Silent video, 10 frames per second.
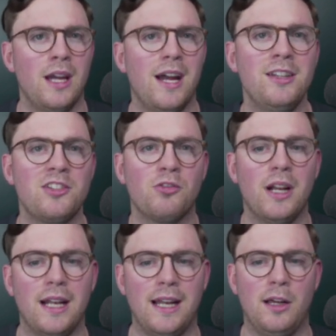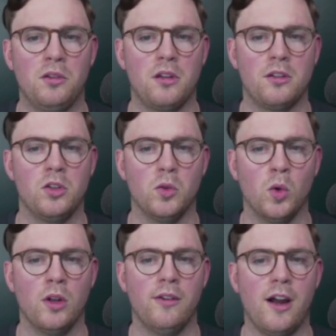And this really allows us to do
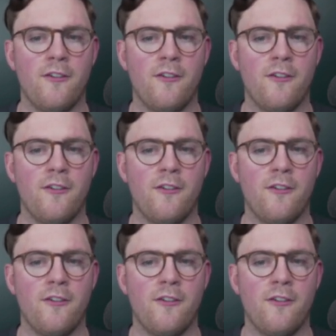all of our